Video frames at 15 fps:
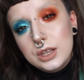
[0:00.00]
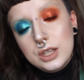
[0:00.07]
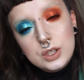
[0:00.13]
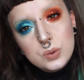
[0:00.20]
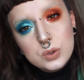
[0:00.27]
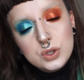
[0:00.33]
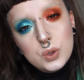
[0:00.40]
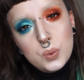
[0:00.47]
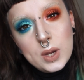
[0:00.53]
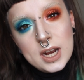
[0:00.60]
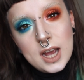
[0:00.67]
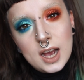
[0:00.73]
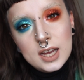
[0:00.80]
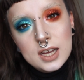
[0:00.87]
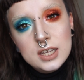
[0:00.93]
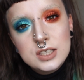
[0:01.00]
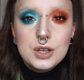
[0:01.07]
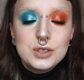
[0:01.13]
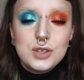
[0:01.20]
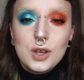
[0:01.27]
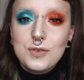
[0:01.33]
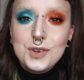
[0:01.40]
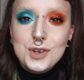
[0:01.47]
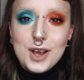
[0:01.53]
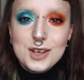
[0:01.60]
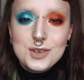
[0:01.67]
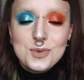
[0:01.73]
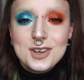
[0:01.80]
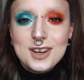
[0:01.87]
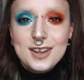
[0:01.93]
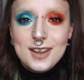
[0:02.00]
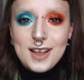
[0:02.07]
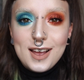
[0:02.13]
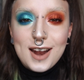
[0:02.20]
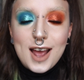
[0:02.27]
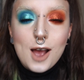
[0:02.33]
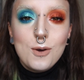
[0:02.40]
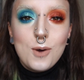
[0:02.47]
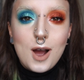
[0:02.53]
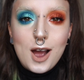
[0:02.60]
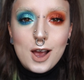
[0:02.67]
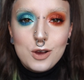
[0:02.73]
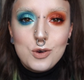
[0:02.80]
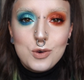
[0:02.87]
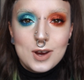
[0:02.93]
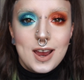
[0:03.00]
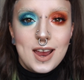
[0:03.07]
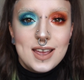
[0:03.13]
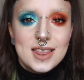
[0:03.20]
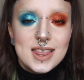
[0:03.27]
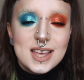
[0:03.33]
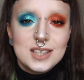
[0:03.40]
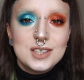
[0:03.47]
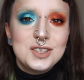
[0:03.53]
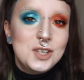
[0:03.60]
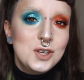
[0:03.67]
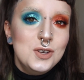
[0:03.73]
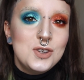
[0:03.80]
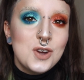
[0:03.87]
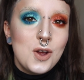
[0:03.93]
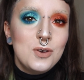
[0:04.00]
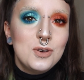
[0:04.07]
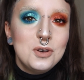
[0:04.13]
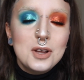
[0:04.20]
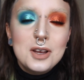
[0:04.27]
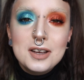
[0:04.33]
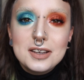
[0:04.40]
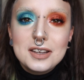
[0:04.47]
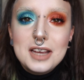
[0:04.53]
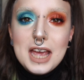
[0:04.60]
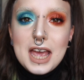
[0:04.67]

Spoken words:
this was the winner. So if you guys want to learn how I created this two-tone look,